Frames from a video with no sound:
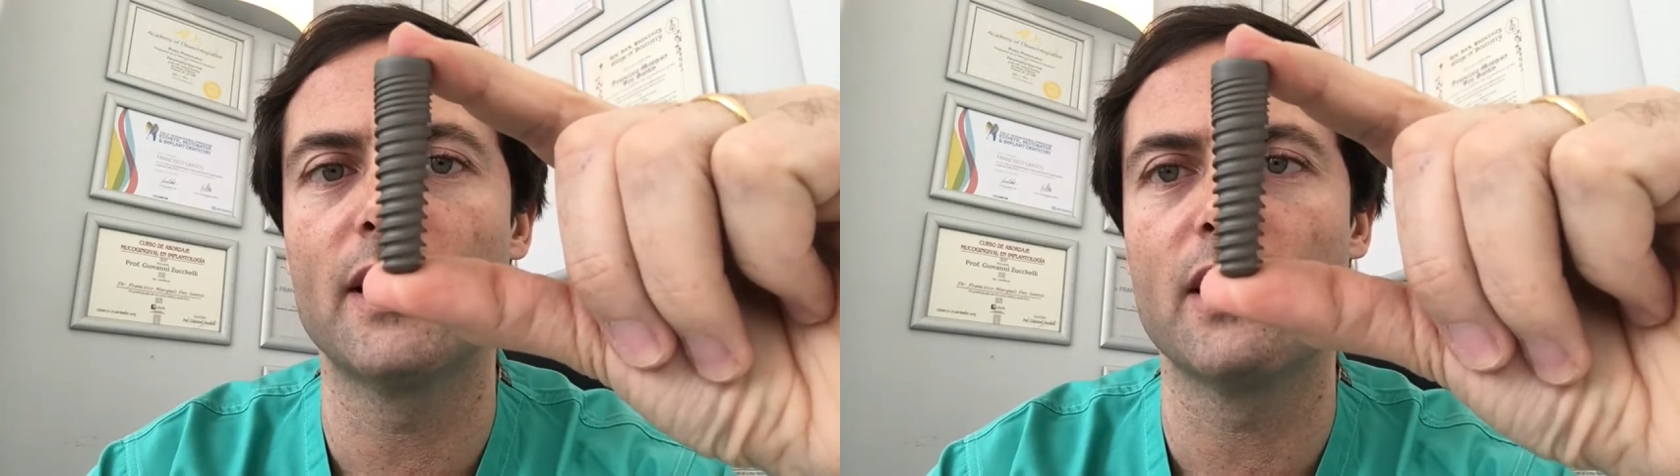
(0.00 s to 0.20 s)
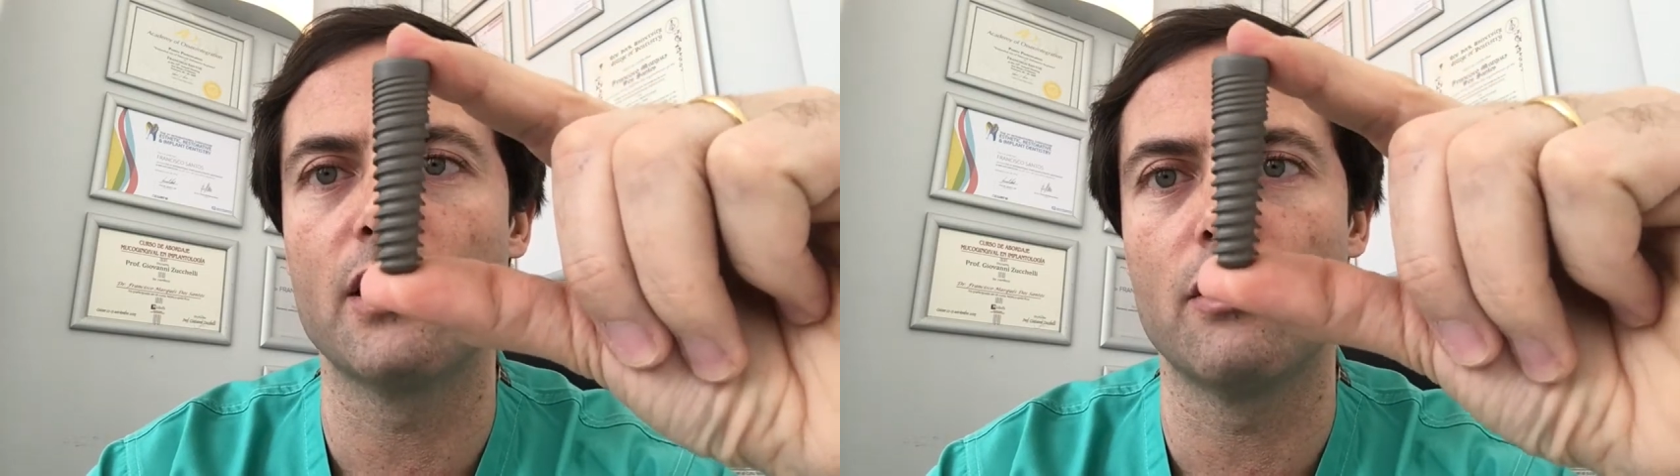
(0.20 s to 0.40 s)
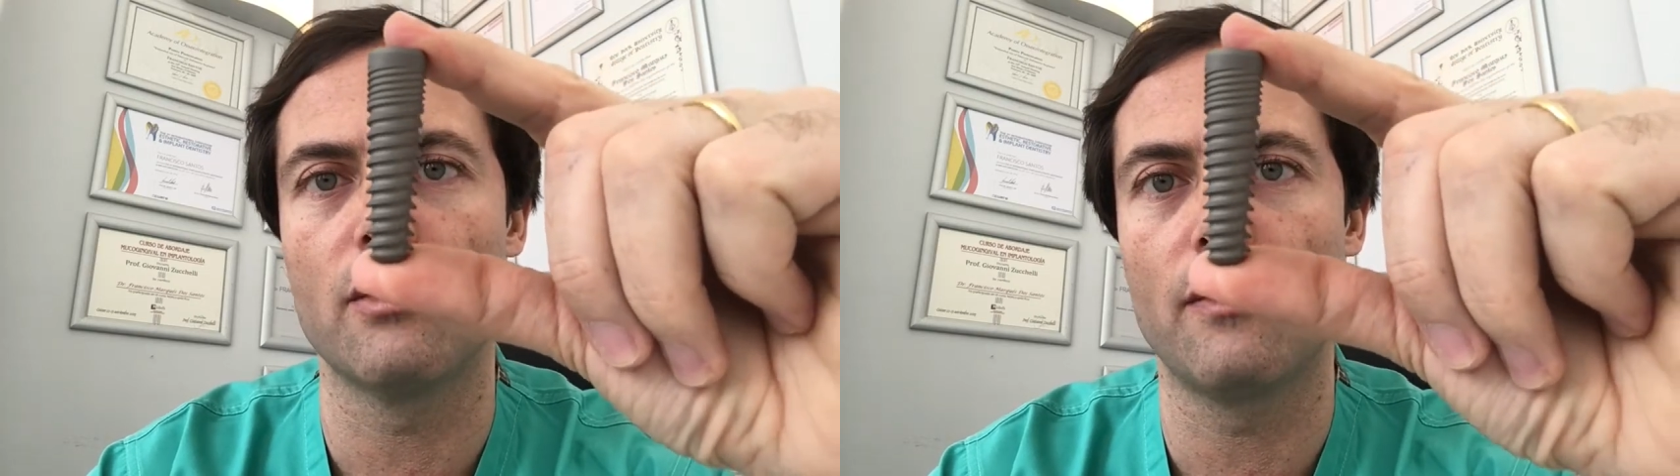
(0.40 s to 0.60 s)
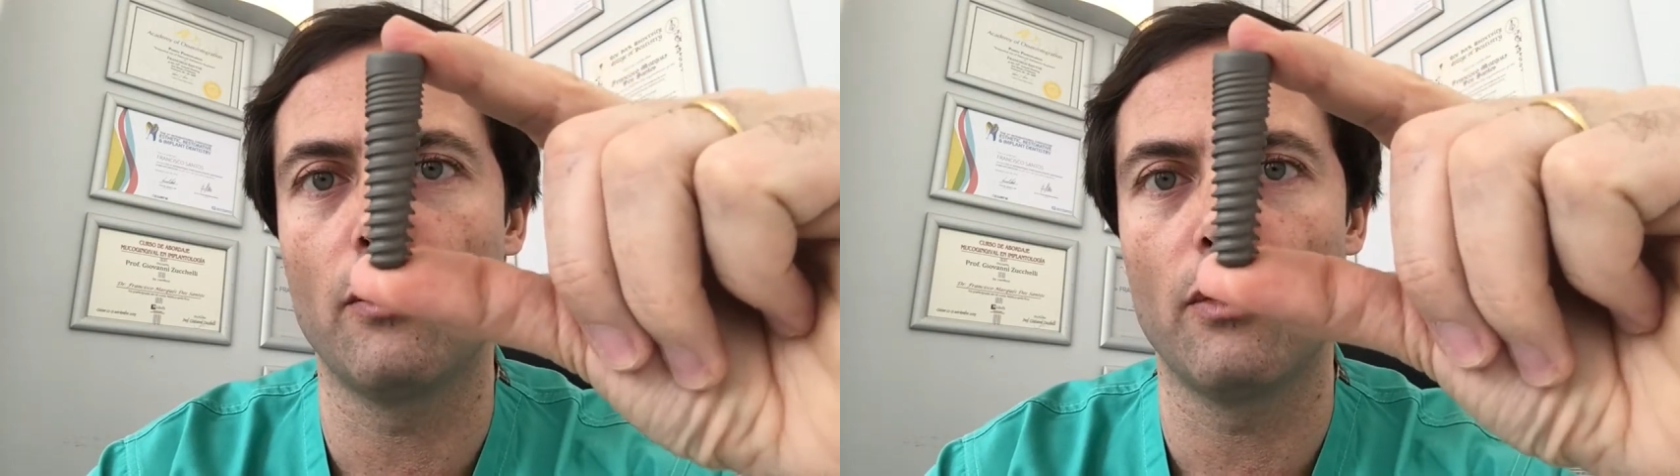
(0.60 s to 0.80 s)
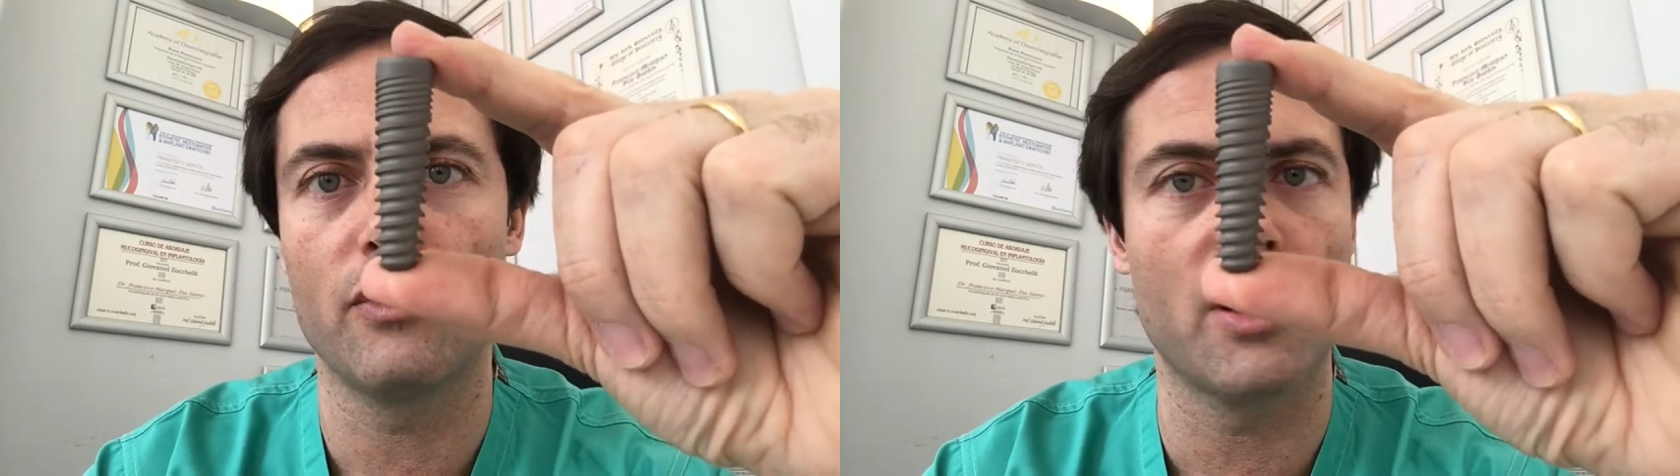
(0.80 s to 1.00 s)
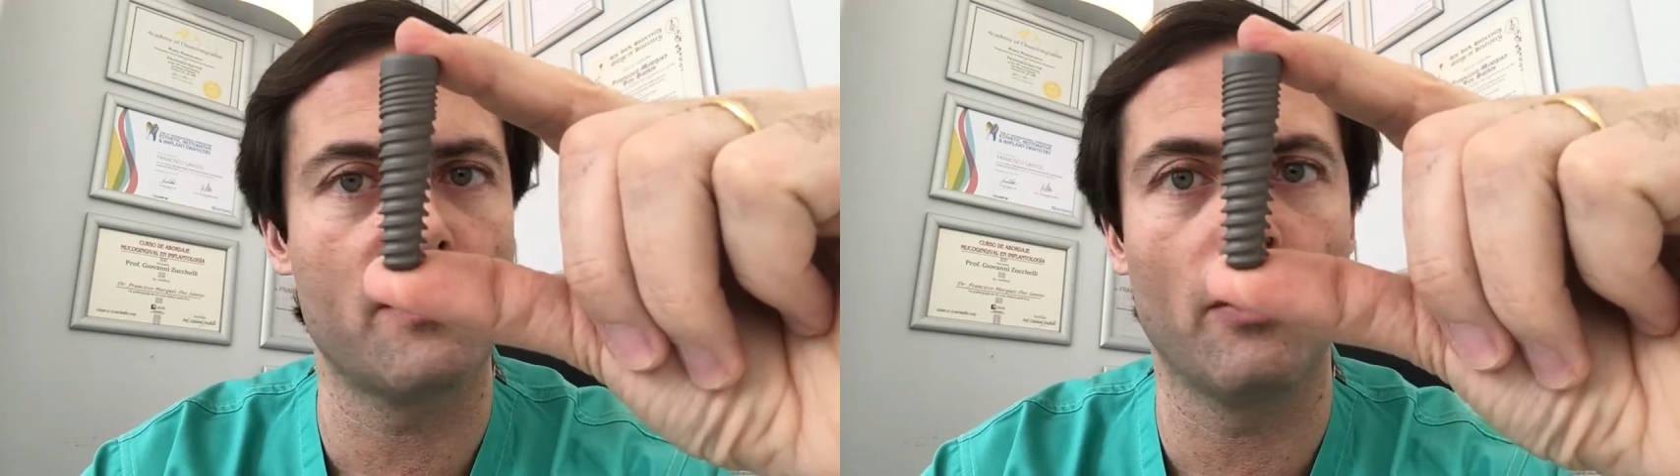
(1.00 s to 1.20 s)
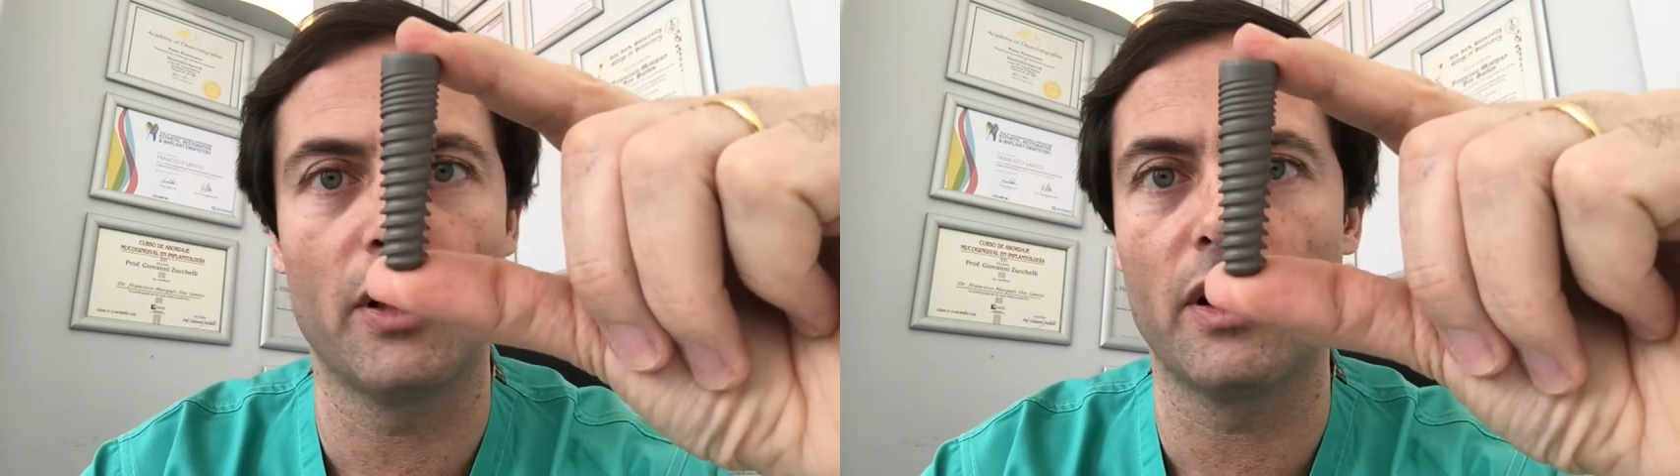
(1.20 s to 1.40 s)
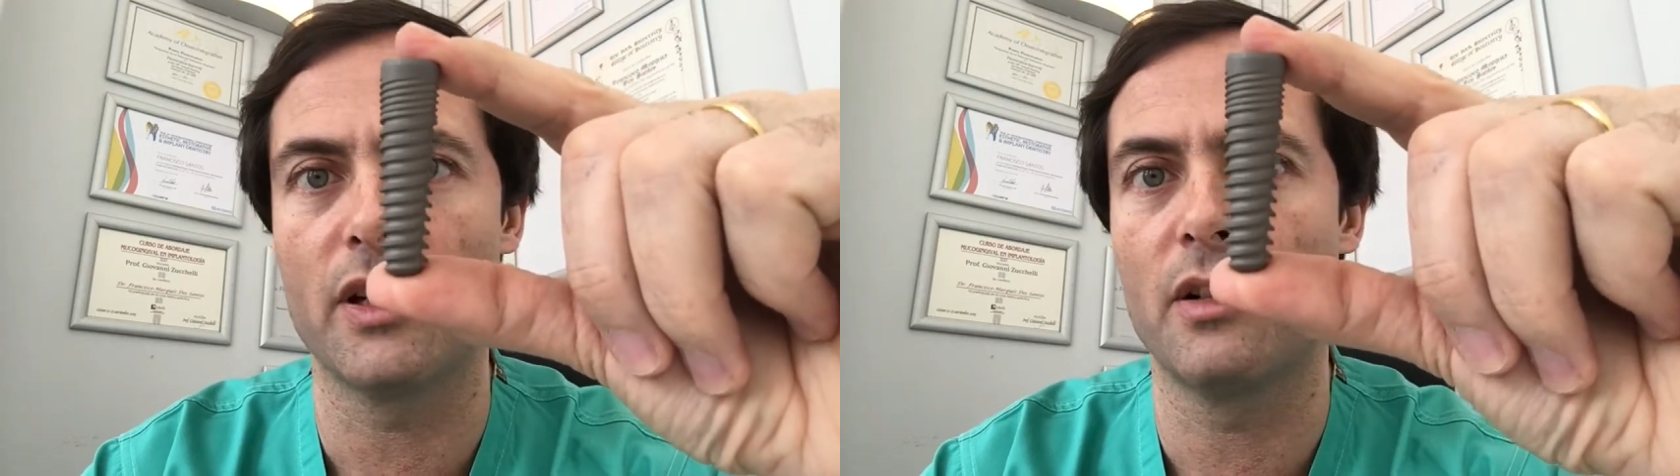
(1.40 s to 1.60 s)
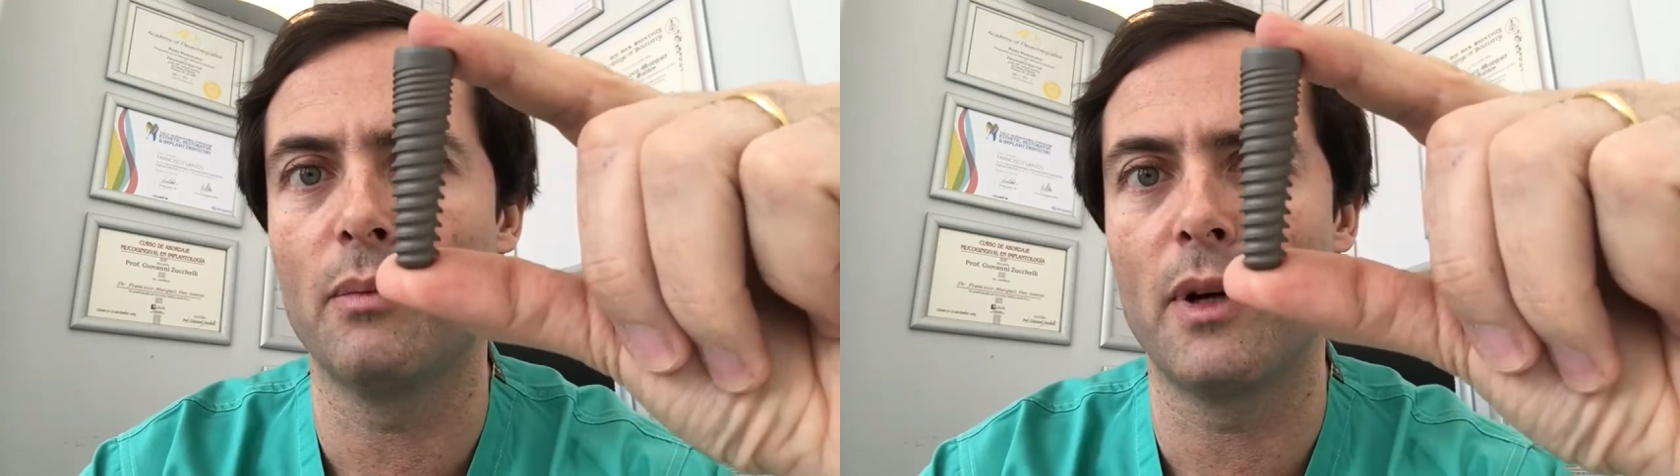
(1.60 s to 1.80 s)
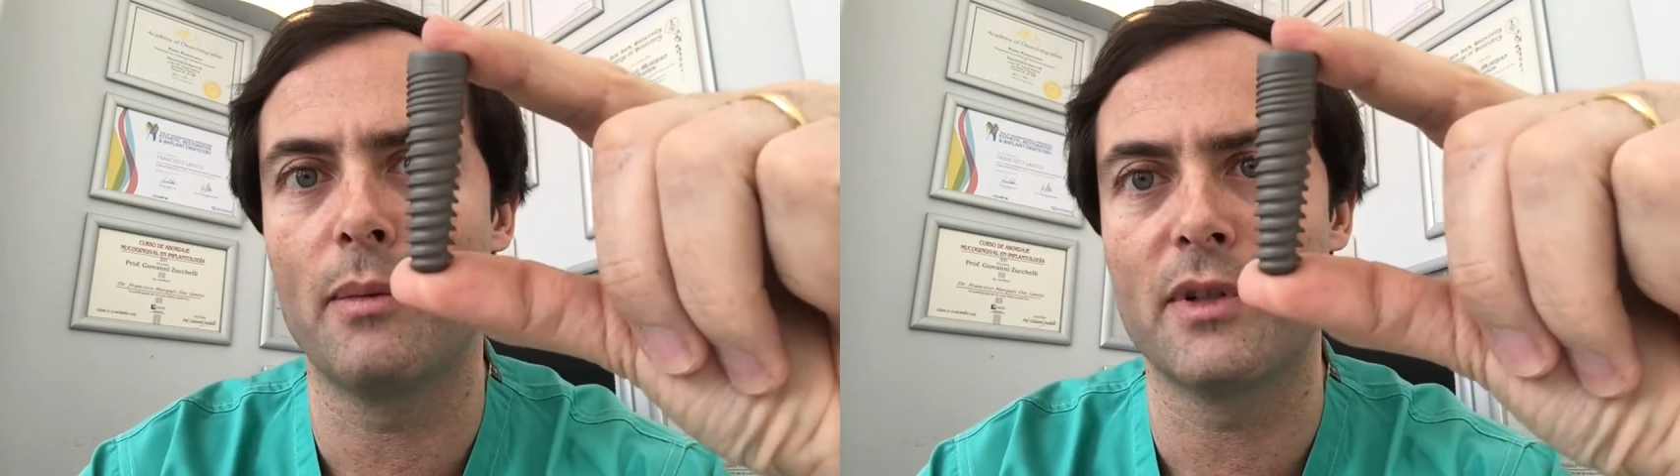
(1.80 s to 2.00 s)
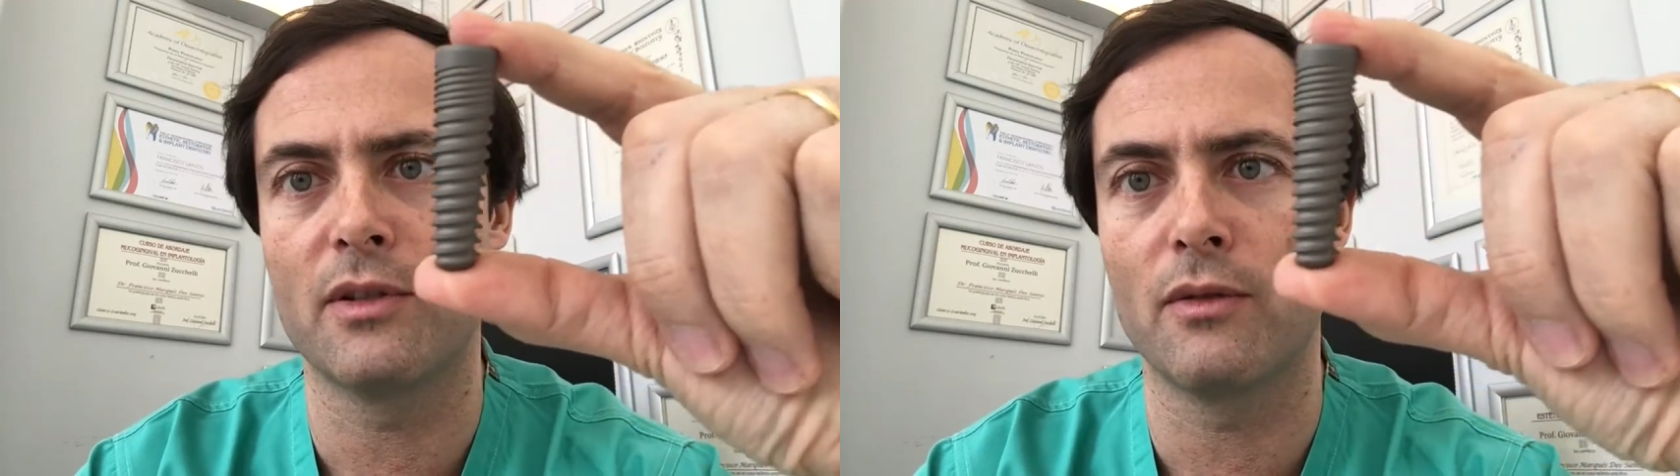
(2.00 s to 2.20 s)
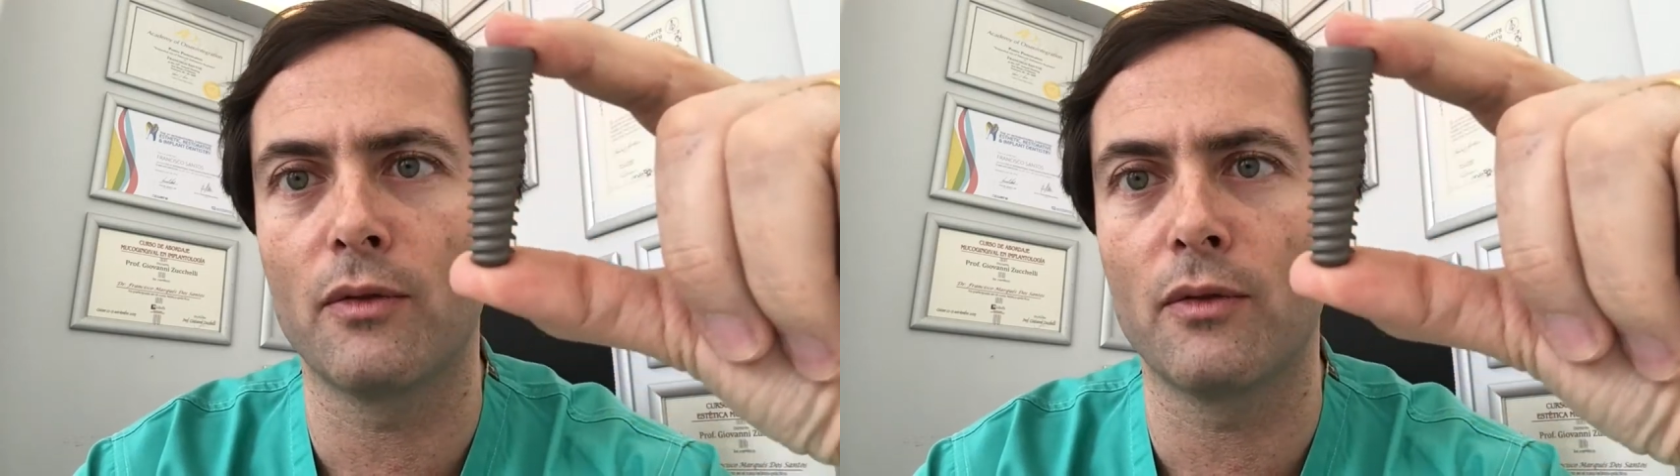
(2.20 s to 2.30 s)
This is used for just for educational purposes.